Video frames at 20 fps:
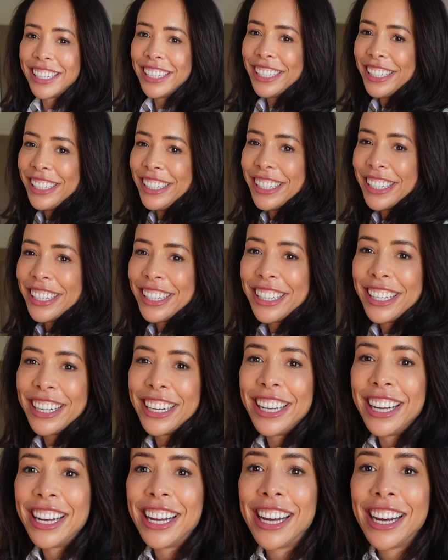
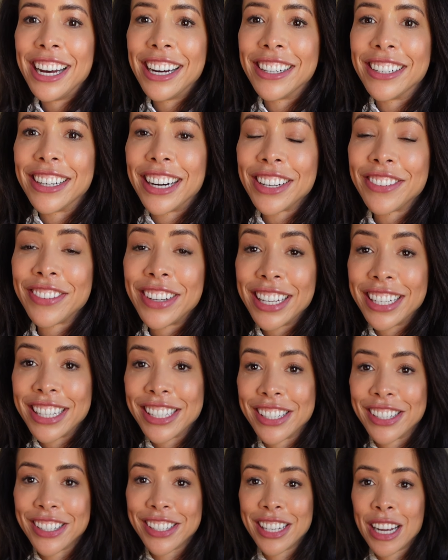I think this
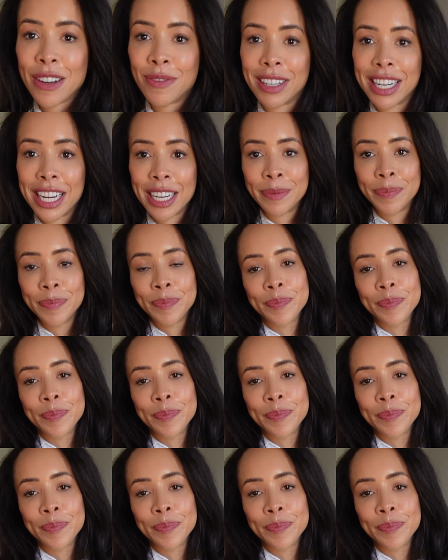looks lovely.